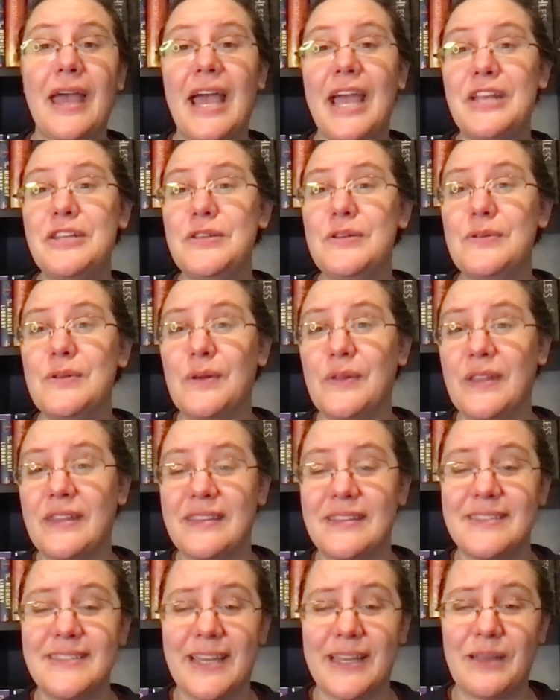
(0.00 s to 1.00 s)
I do know that
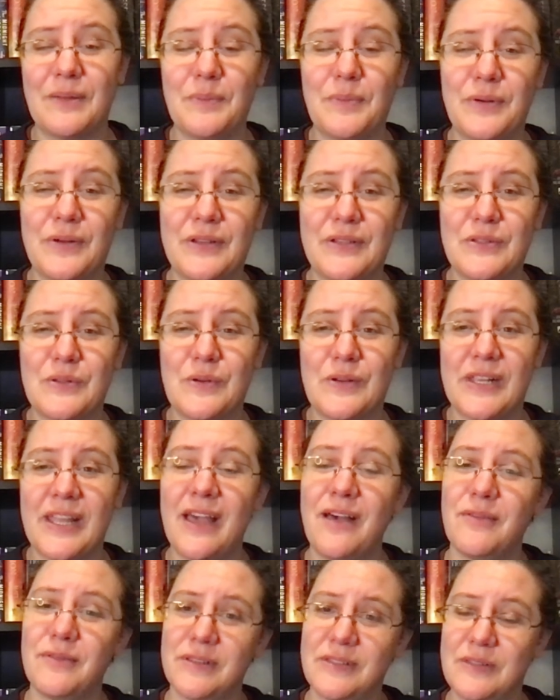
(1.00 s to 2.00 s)
the second book is already
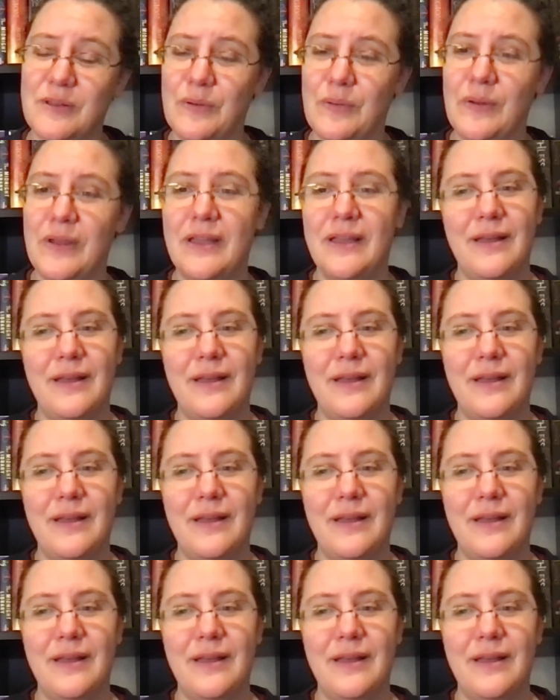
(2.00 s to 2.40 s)
out, so